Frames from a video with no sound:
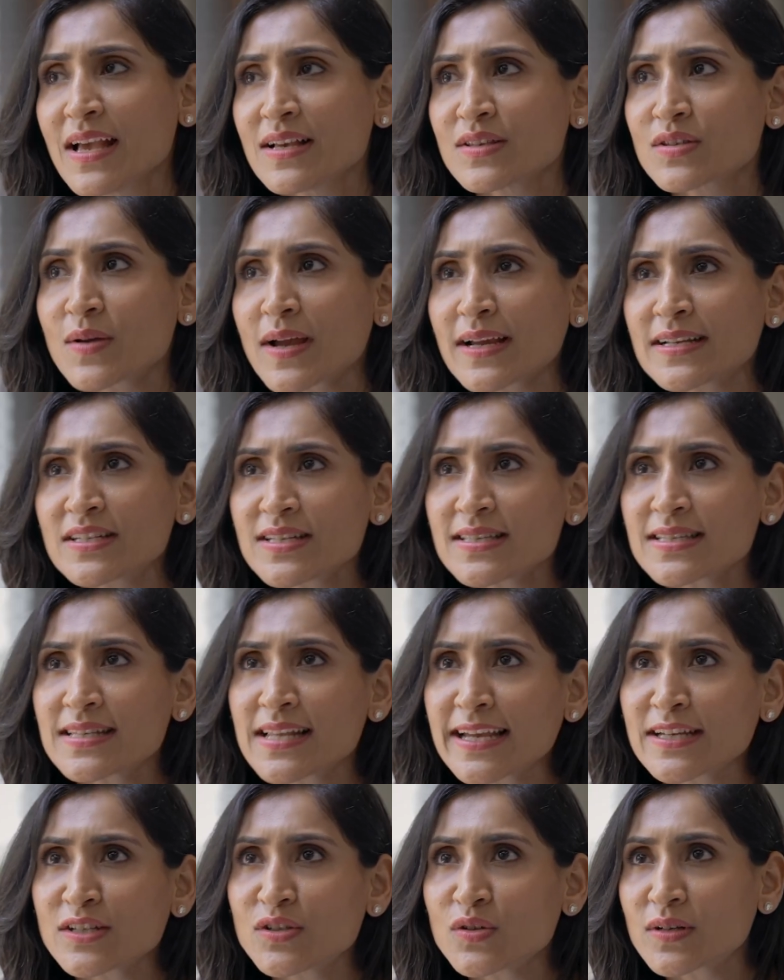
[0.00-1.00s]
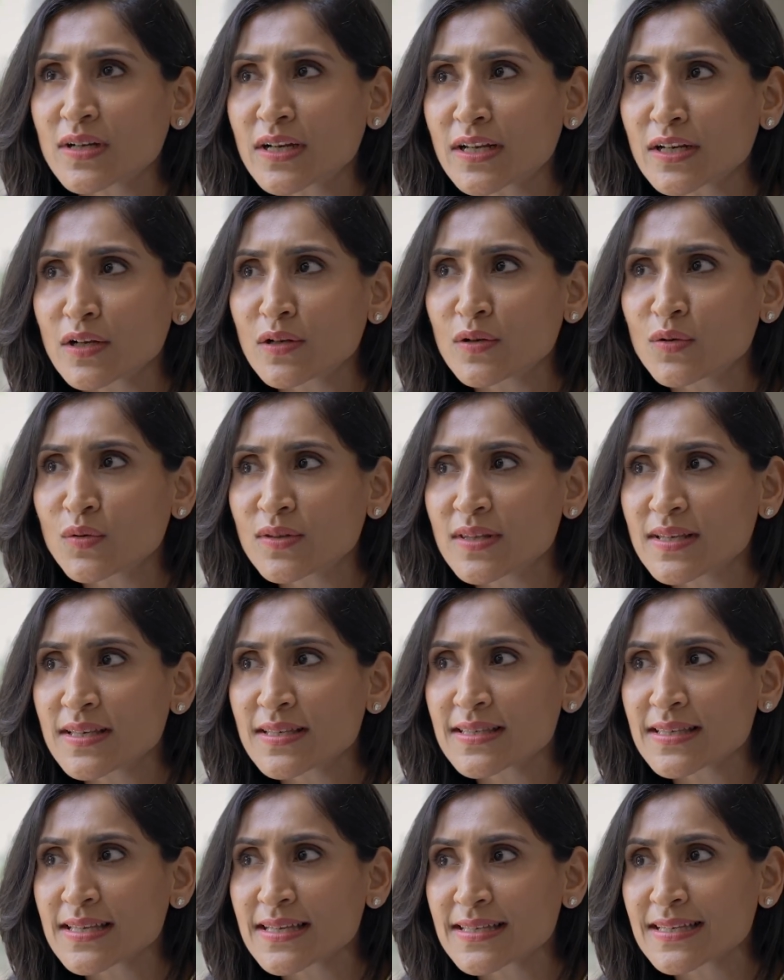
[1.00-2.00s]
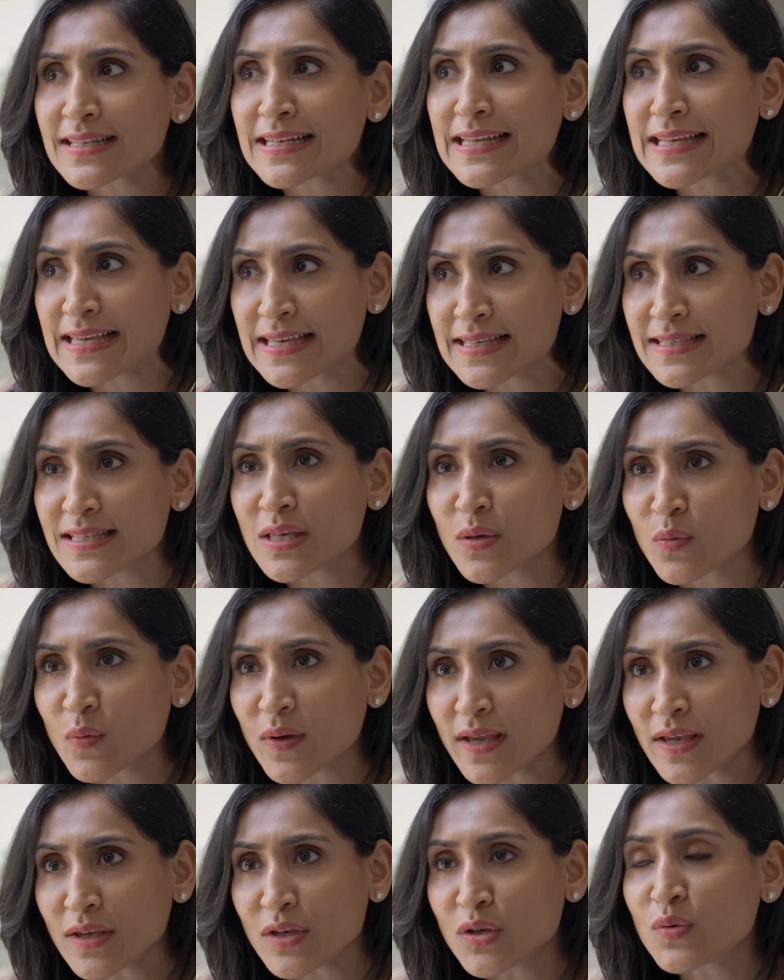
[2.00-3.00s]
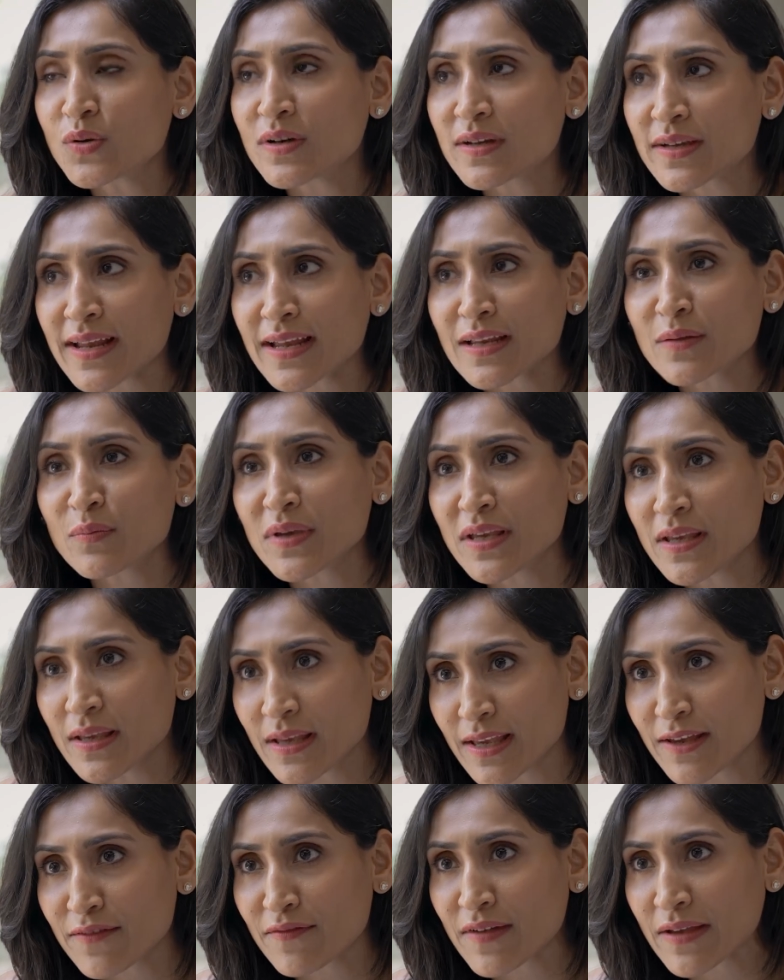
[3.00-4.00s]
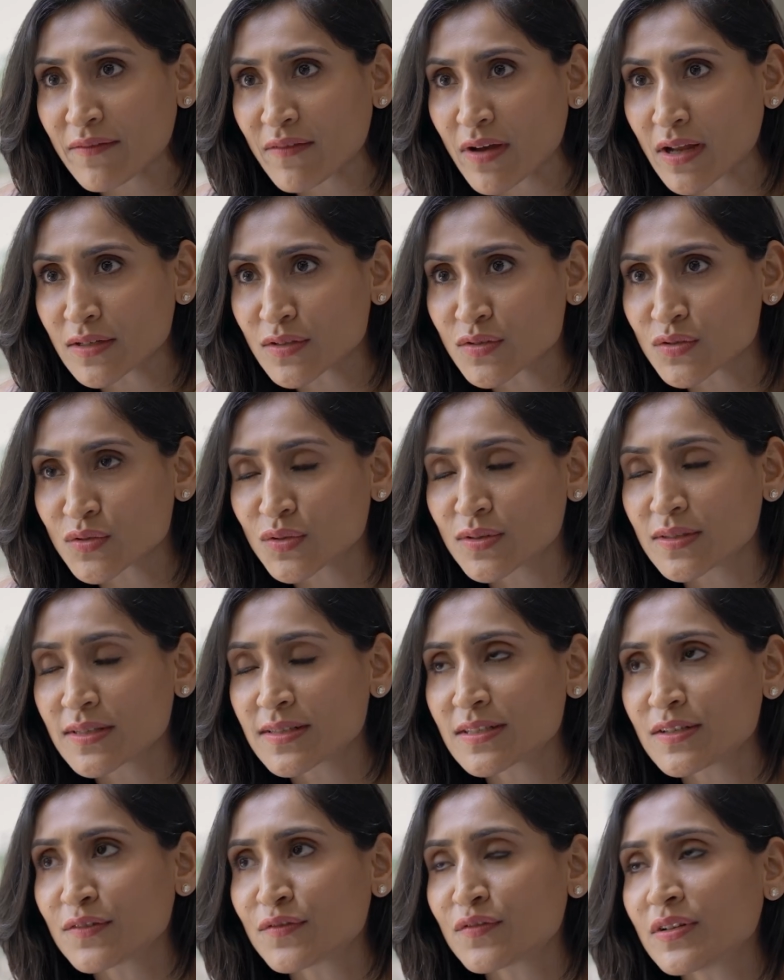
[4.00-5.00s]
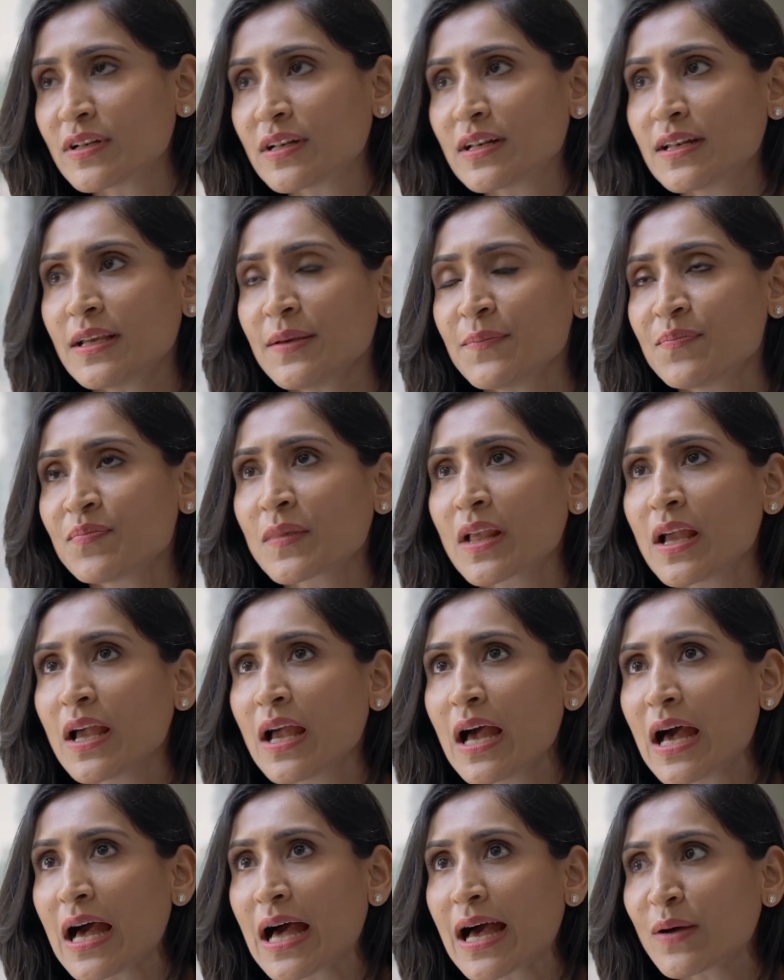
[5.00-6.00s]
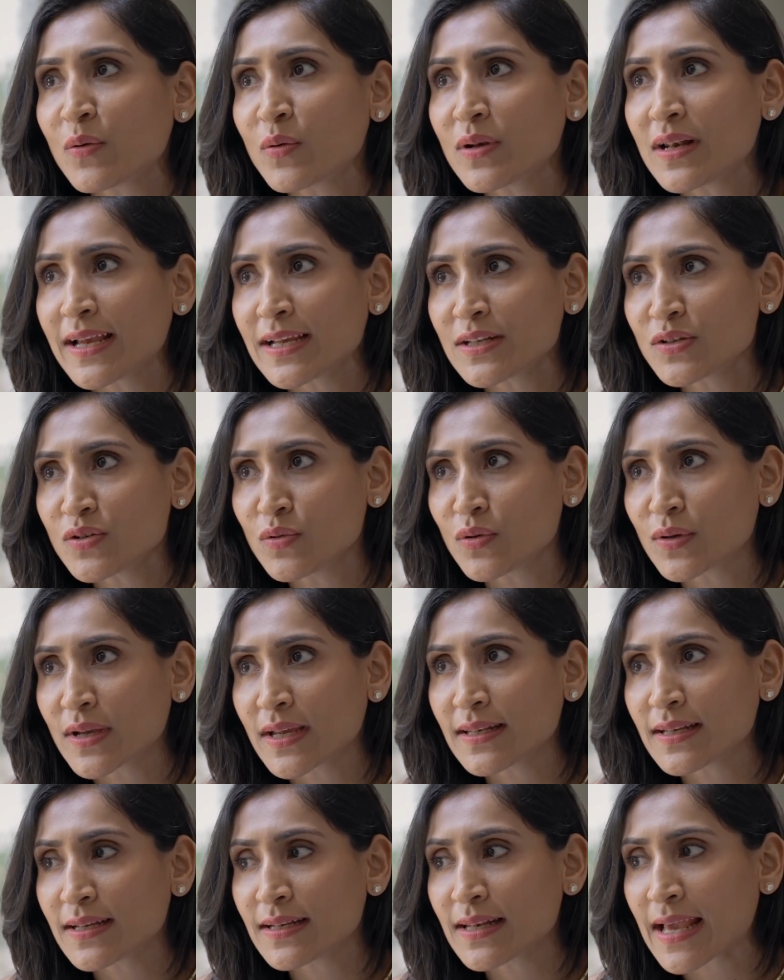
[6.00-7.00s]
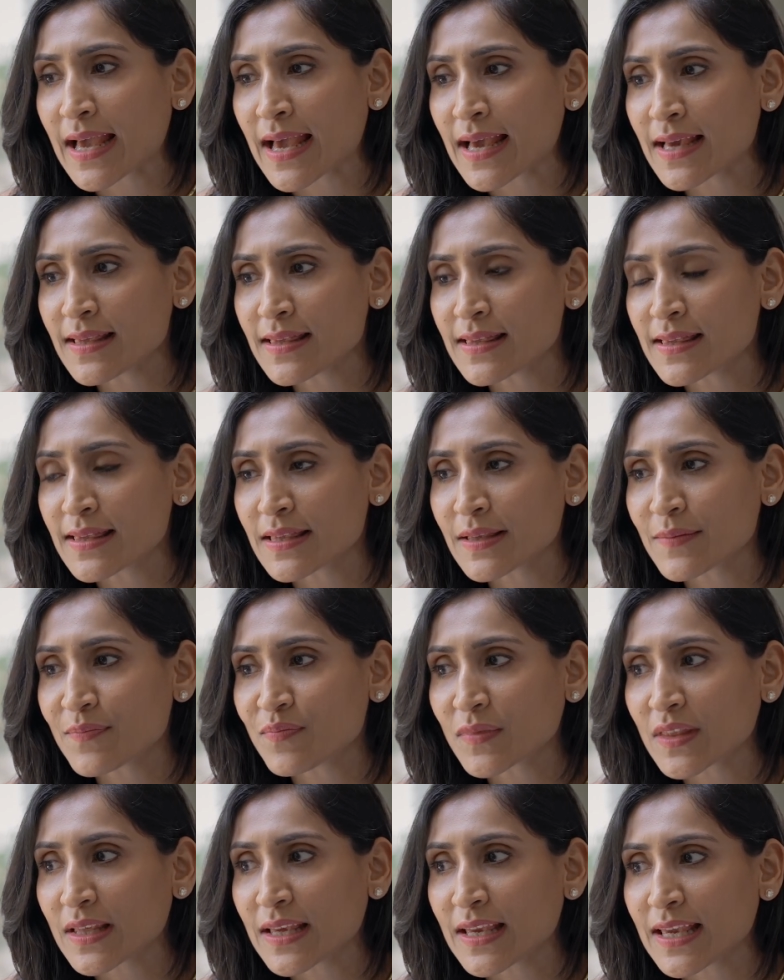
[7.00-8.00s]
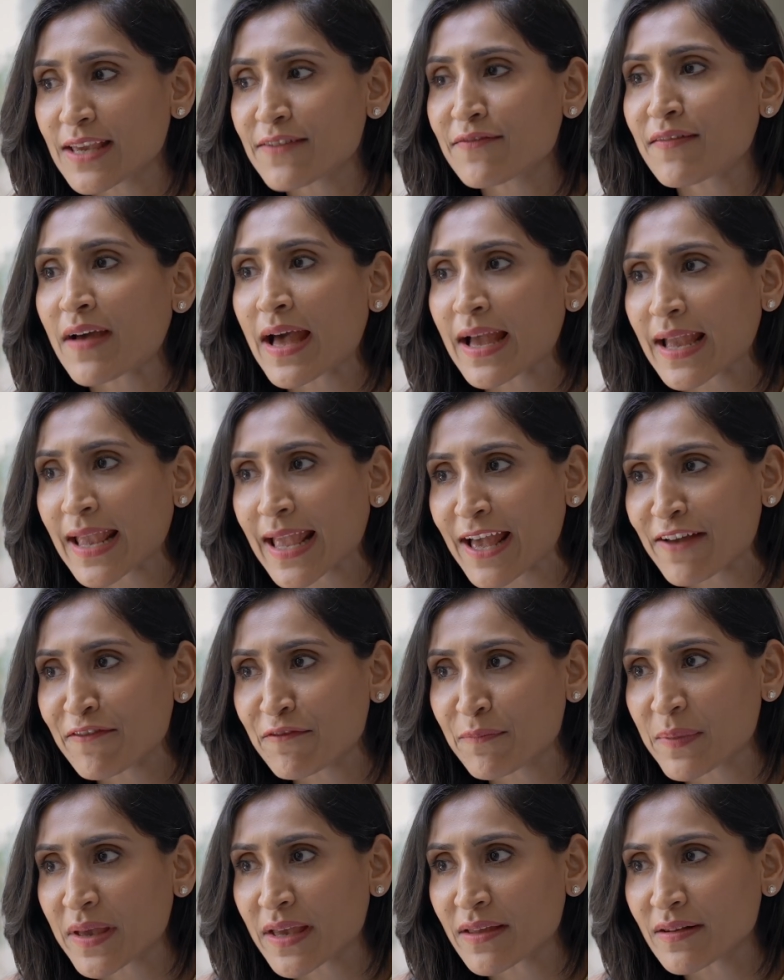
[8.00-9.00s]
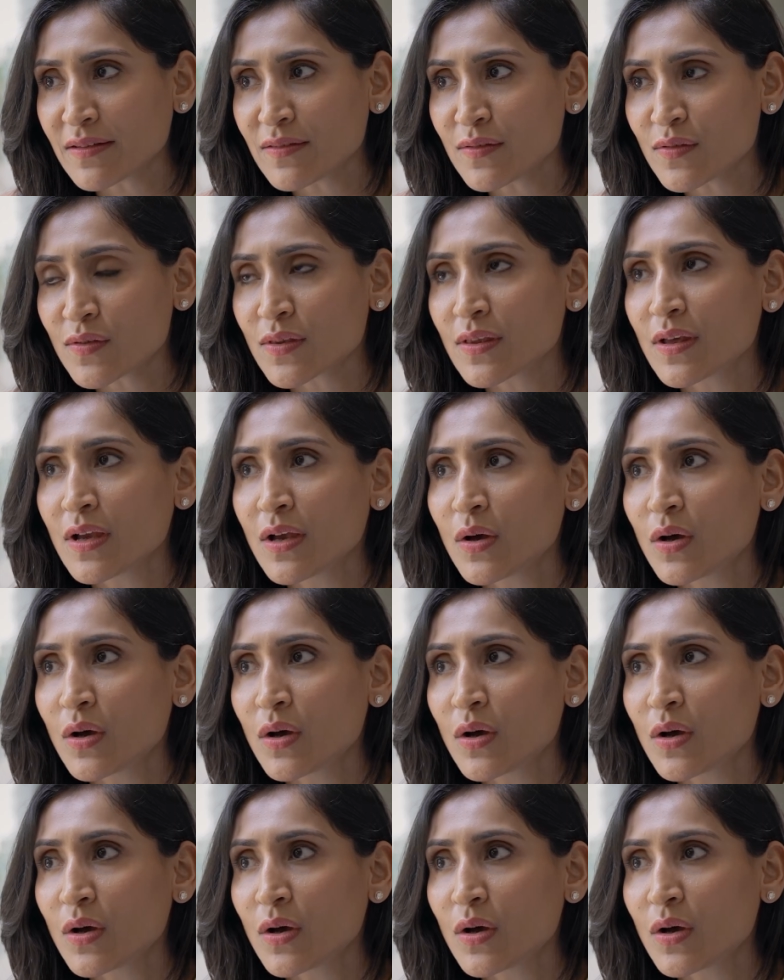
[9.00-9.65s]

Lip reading: So I'd just like to conclude this is an easy way. You correct me if I've understood this differently. I would like to look at it as if I have parents